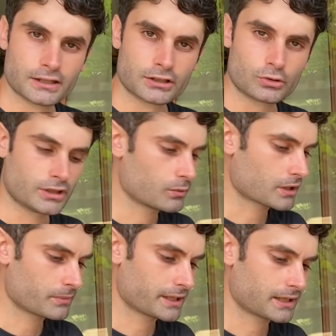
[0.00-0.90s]
Today
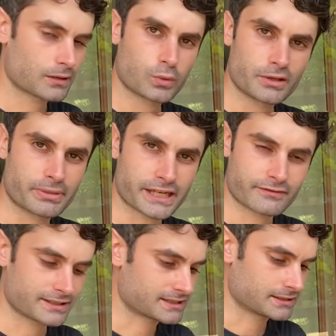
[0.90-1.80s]
we're making a quick
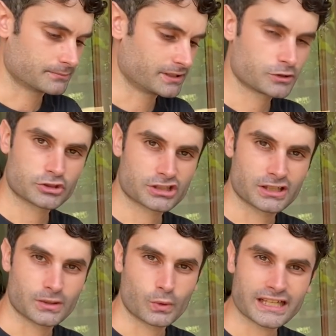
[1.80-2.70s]
breakfast because
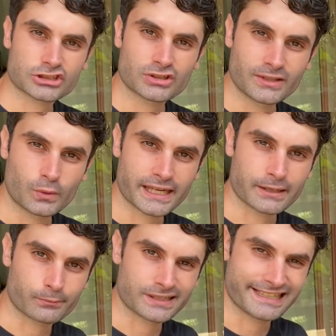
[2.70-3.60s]
we actually wake
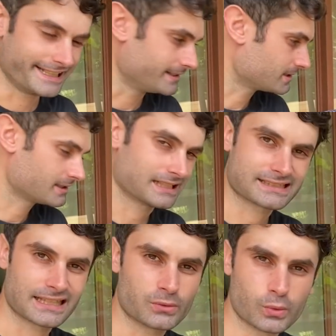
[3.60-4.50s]
up late.
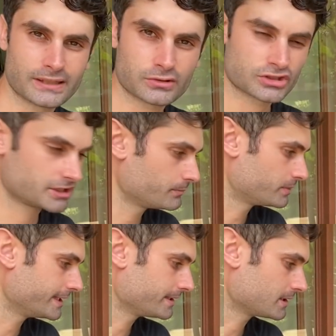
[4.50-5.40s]
Last night we went to sleep
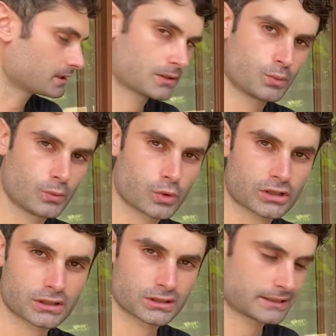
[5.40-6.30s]
late, we
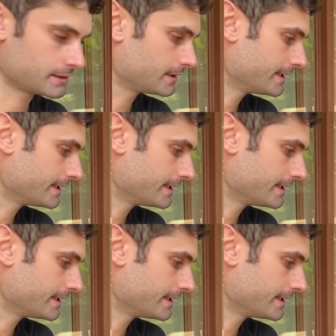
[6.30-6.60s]
work until